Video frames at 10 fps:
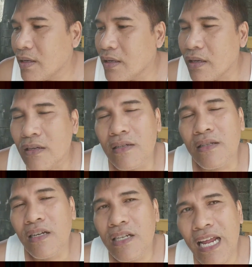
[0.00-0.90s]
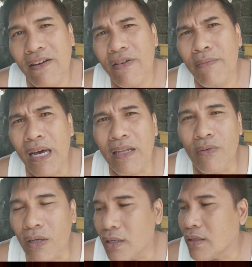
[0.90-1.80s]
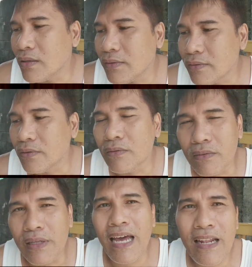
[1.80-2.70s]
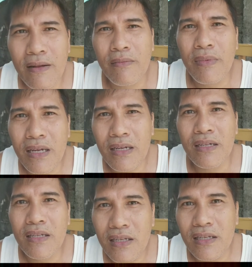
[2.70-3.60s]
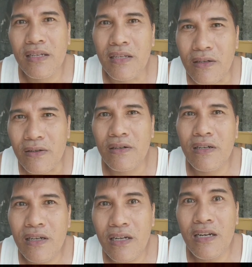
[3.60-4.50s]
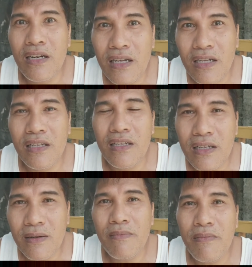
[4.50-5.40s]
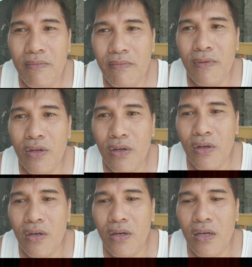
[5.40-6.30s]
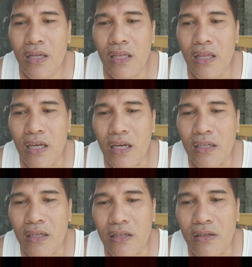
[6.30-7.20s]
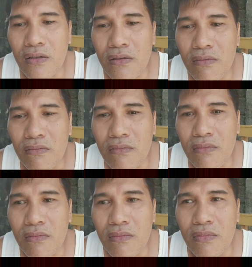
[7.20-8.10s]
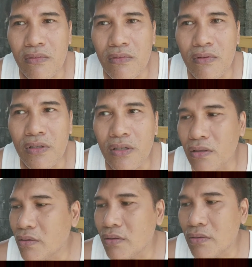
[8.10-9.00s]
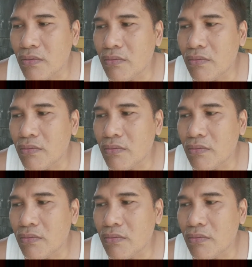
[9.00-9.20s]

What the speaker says: Because it doesn't have a manual. So that means you're gonna need some things that you need to,